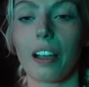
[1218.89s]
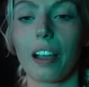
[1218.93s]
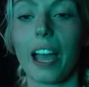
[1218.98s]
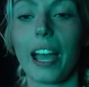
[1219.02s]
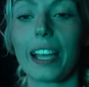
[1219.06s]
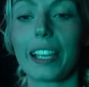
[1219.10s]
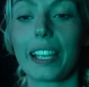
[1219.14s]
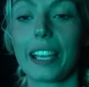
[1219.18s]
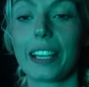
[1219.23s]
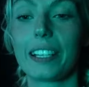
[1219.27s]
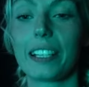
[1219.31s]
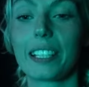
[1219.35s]

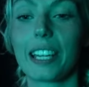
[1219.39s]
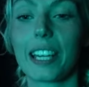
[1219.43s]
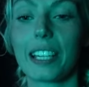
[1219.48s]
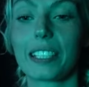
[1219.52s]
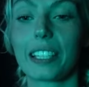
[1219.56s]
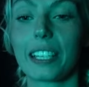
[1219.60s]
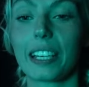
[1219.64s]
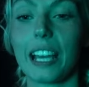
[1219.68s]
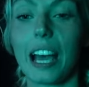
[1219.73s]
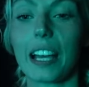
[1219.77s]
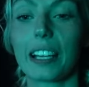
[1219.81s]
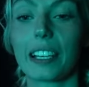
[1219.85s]
it kind of
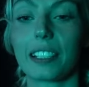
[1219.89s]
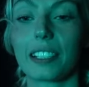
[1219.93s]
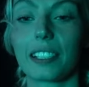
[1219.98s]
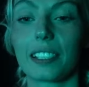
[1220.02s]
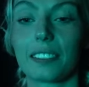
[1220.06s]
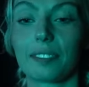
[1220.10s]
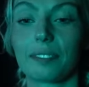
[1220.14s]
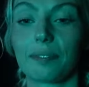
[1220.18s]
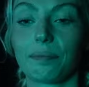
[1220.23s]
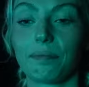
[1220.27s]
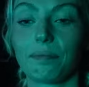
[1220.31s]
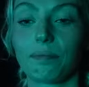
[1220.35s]
tastes like haggis.
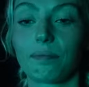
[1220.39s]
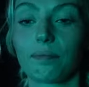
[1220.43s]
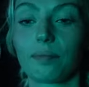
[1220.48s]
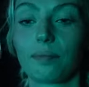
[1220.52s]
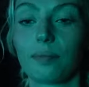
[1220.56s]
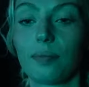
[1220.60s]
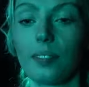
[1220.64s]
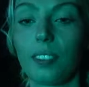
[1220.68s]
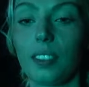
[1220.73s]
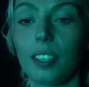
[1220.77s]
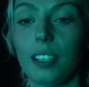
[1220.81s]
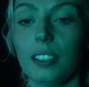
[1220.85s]
Well, ladies
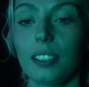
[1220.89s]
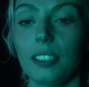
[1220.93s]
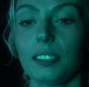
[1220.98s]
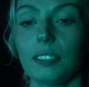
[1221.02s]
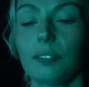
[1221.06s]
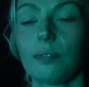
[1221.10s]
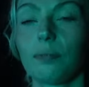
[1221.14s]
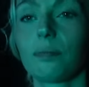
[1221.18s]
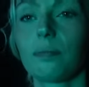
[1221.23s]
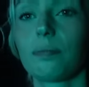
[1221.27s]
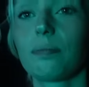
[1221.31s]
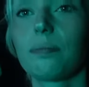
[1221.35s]
and gentlemen,
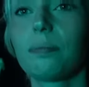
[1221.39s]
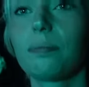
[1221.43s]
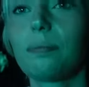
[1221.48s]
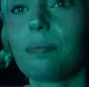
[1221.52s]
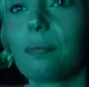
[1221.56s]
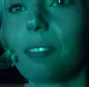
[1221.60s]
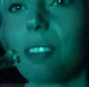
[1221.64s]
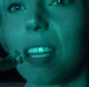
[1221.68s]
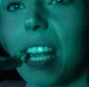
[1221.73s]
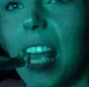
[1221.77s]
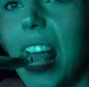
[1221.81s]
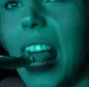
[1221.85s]
please put your
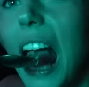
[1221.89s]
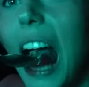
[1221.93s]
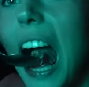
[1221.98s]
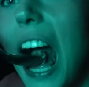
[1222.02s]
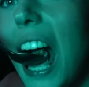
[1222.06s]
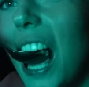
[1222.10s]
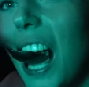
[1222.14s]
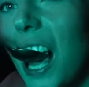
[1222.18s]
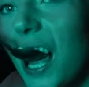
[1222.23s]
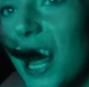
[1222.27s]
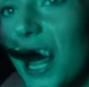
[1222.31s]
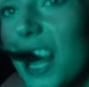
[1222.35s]
hands together
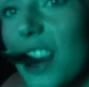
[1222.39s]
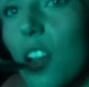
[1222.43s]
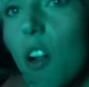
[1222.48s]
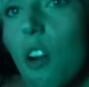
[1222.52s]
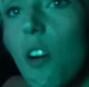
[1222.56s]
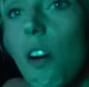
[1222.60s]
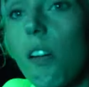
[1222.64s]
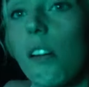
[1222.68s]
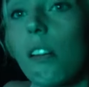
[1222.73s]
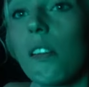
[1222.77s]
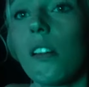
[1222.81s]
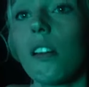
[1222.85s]
and
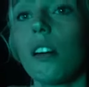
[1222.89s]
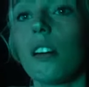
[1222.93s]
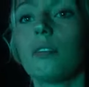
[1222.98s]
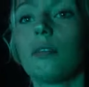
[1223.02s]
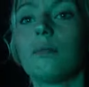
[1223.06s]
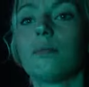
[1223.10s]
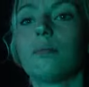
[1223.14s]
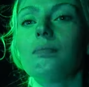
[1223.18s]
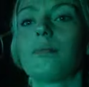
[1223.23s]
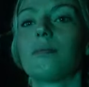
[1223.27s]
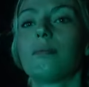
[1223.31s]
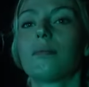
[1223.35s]
welcome oh. our
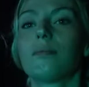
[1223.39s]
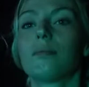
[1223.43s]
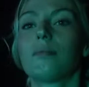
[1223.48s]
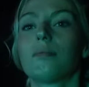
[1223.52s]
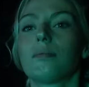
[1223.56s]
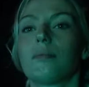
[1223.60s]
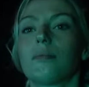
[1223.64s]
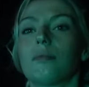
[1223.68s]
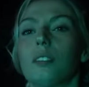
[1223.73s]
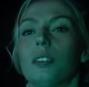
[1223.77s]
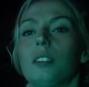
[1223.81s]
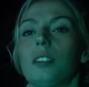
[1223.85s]
first
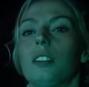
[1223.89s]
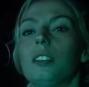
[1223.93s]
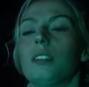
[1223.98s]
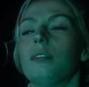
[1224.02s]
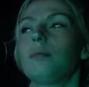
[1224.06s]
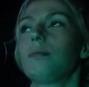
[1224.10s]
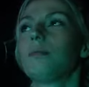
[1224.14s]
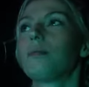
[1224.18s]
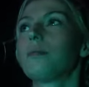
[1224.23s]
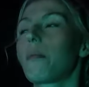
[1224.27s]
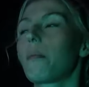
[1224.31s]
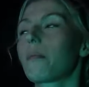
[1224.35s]
performance oh.
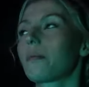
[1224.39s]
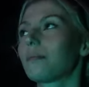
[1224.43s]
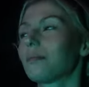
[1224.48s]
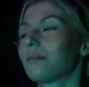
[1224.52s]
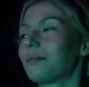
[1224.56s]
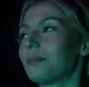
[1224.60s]
team, oh. team